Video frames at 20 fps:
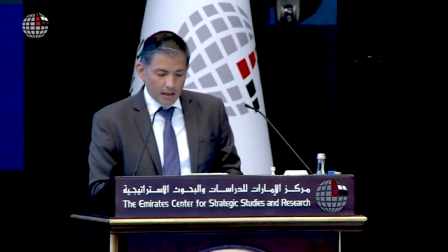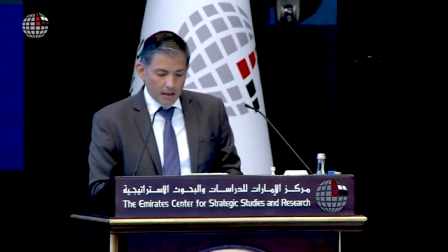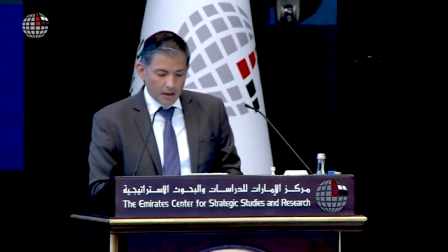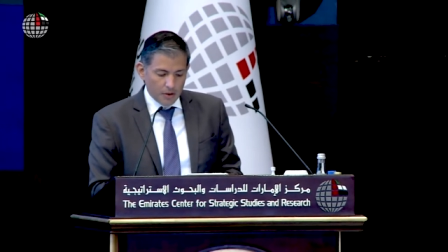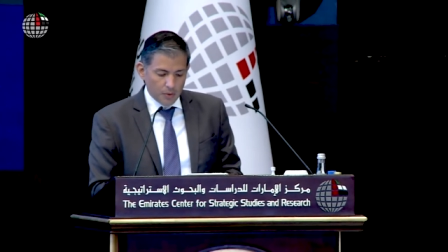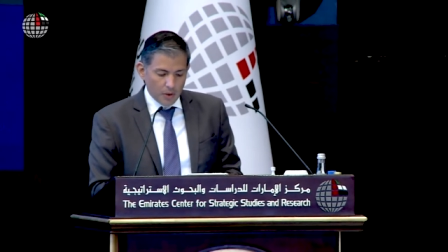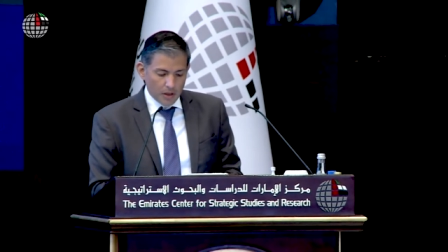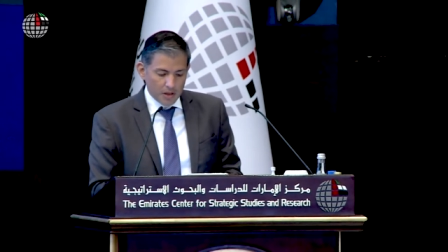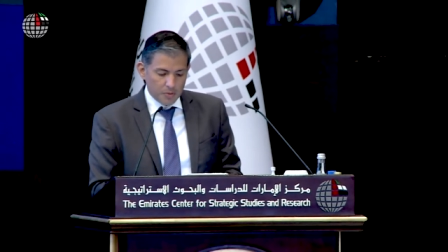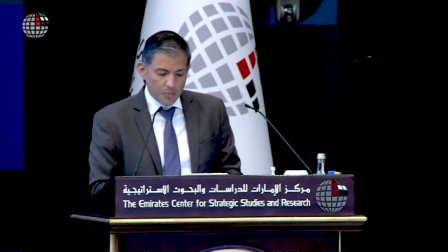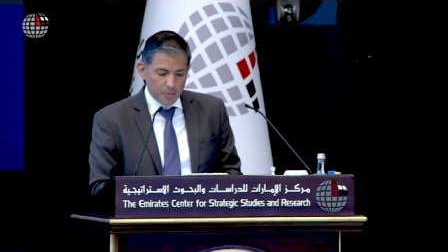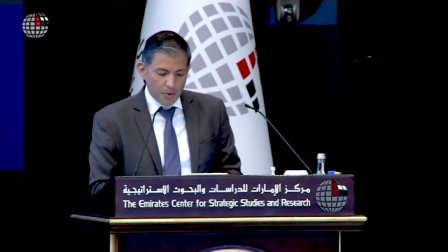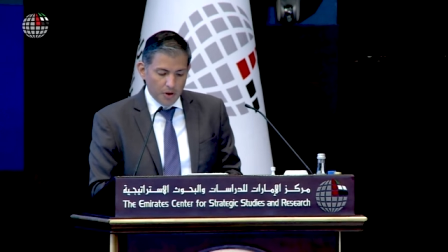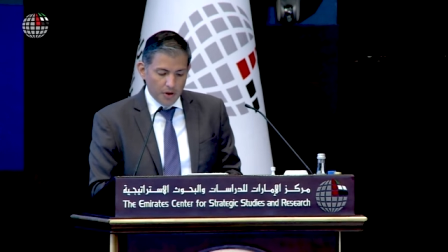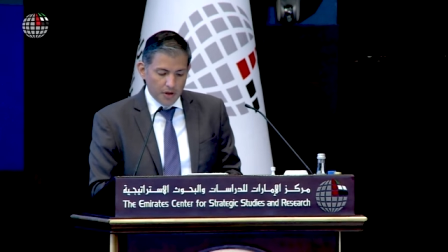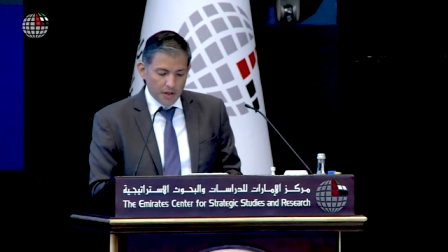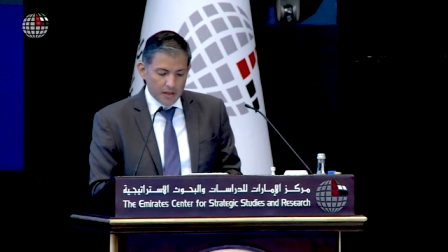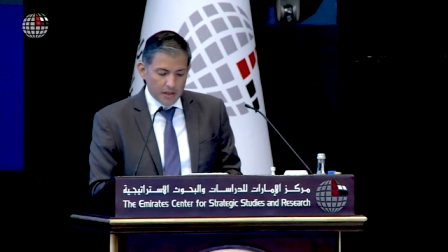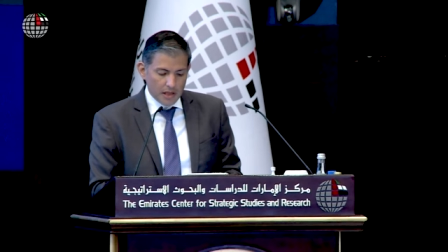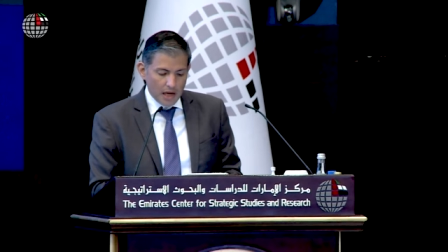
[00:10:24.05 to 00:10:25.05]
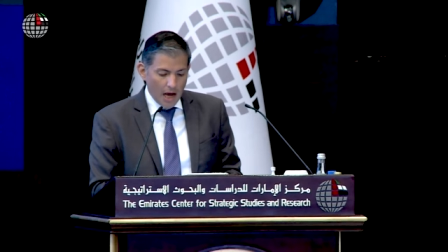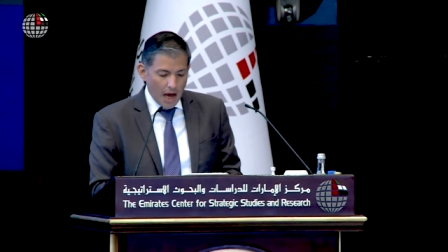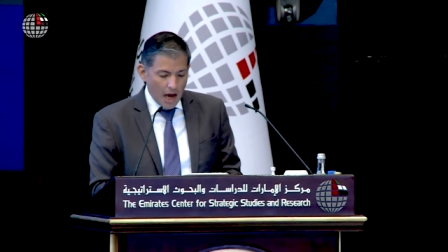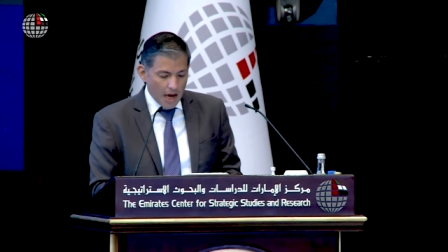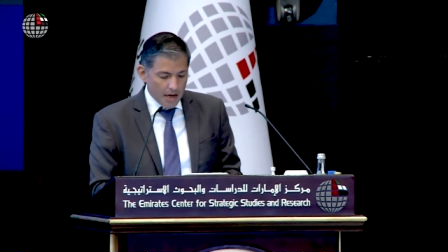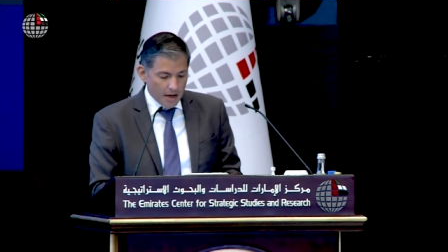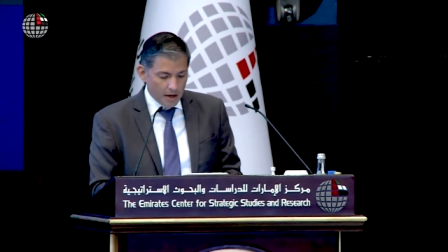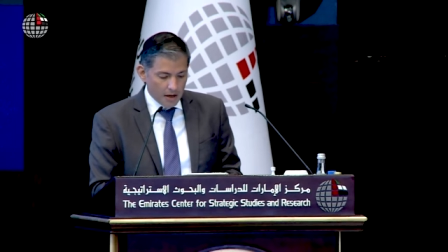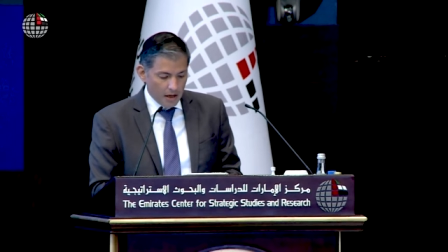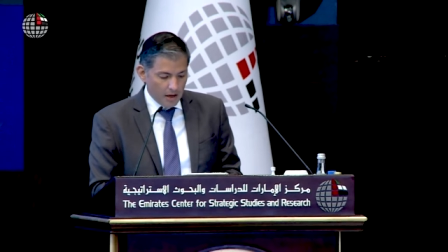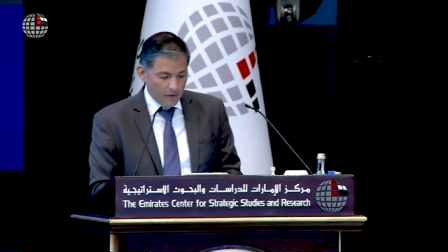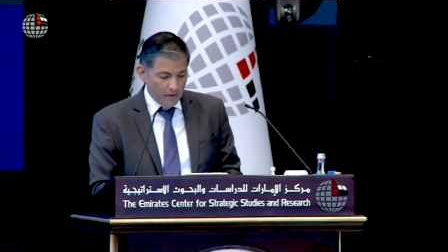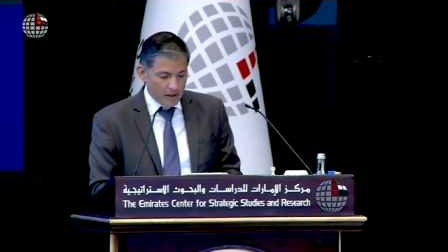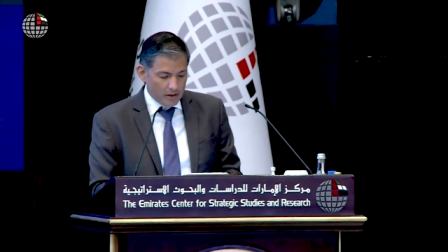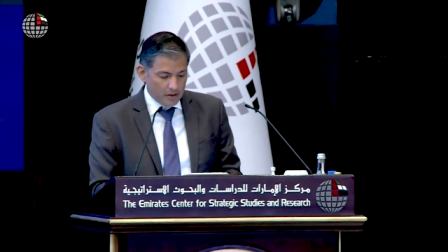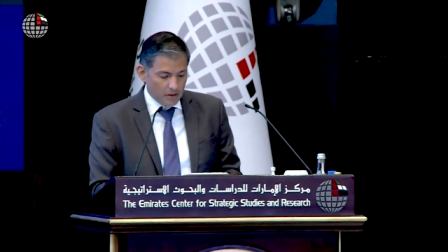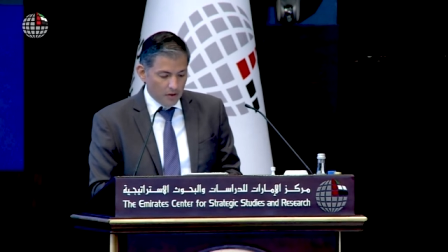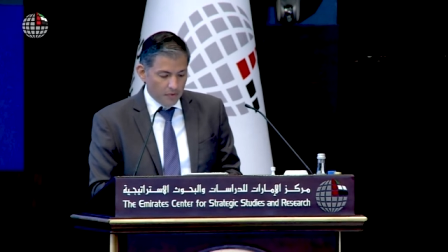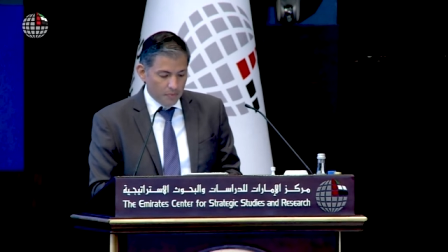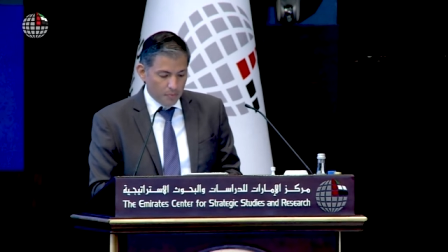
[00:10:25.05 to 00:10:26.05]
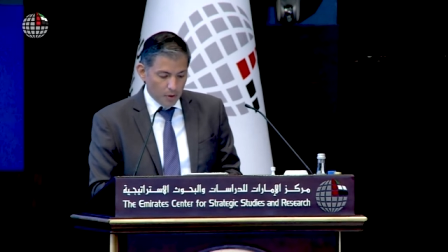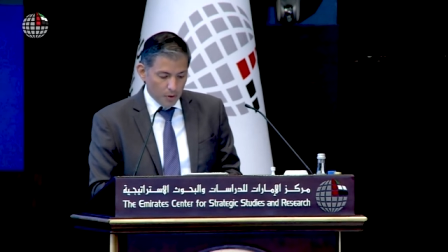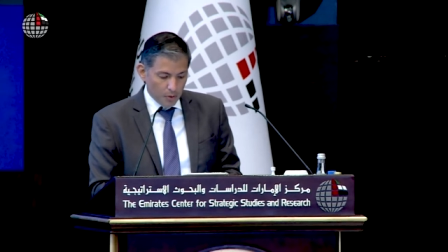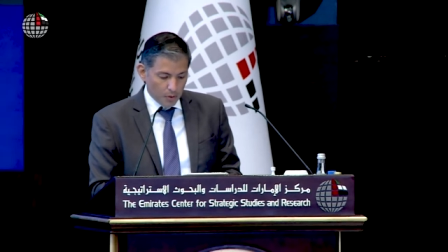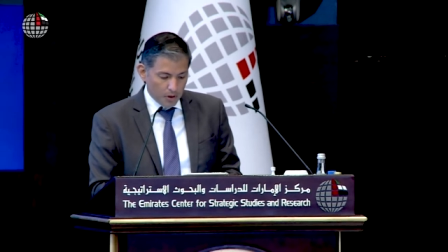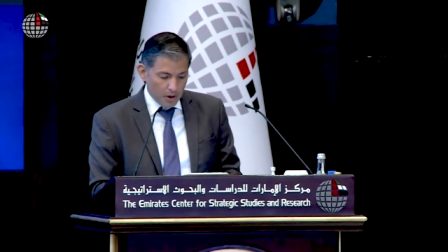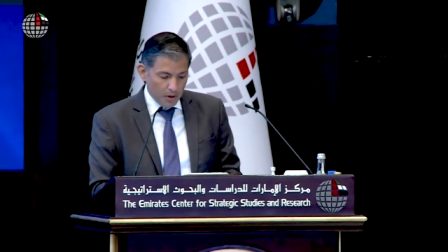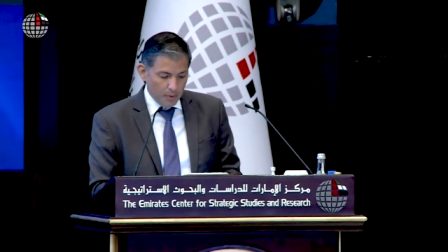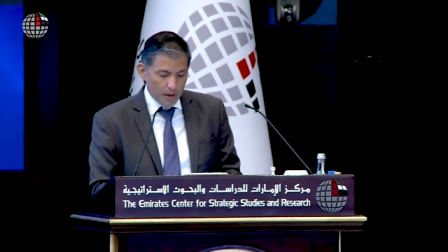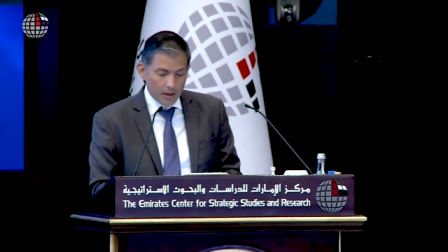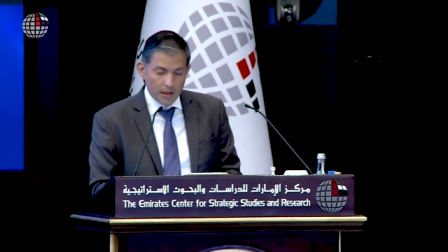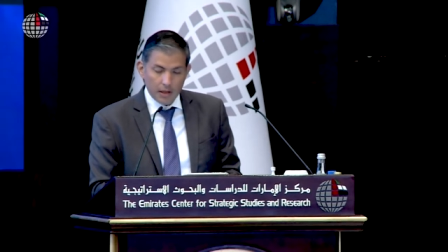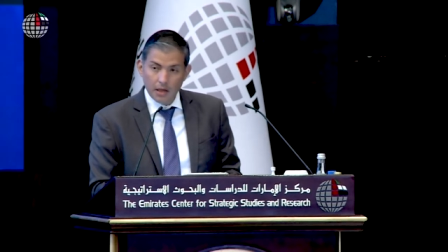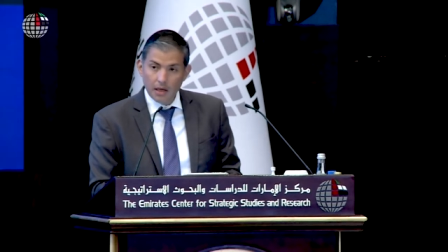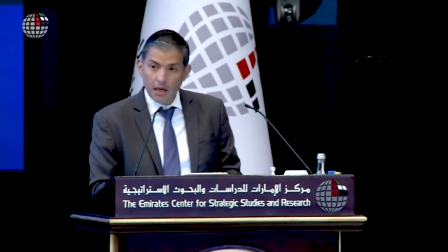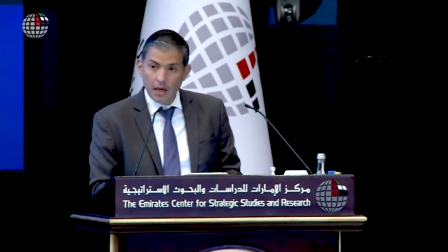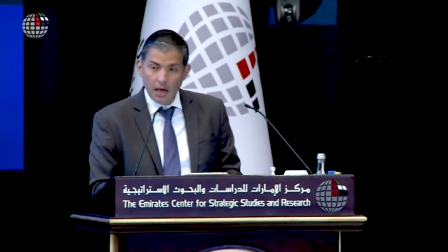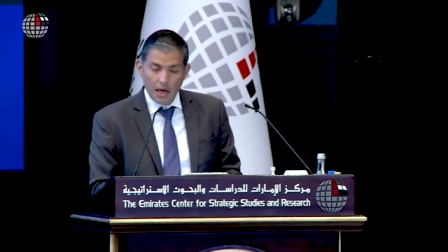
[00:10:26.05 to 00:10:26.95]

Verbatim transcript: to experience higher levels of productivity,